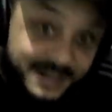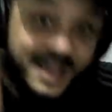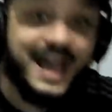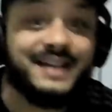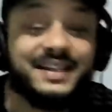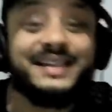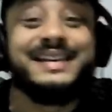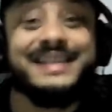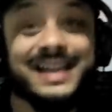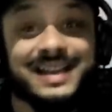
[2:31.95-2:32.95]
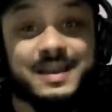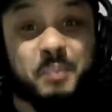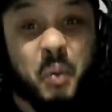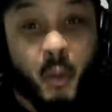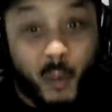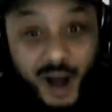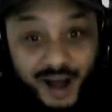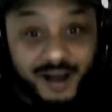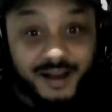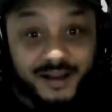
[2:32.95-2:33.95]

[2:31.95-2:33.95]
at nil pois,